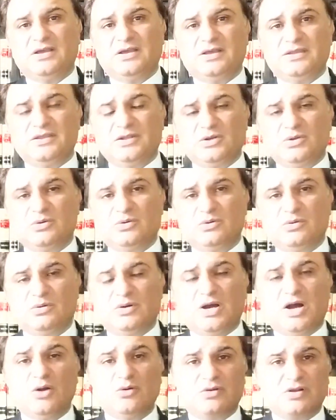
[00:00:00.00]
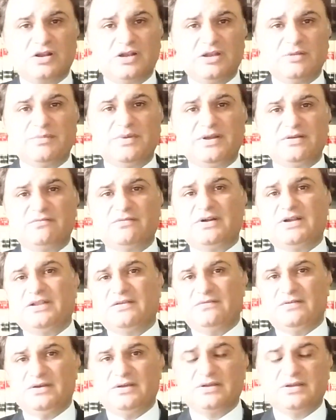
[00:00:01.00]
outer limit,
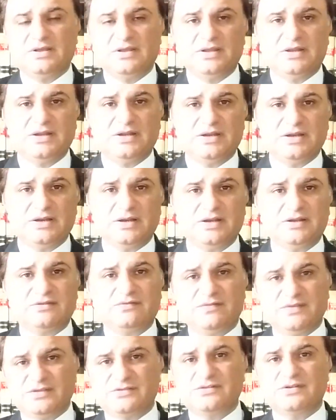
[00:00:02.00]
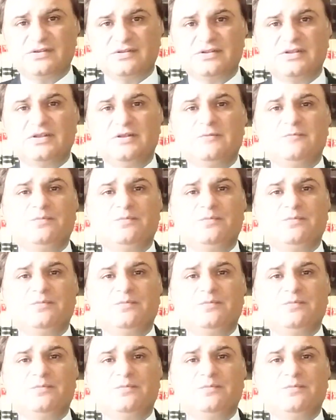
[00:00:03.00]
whatever its features.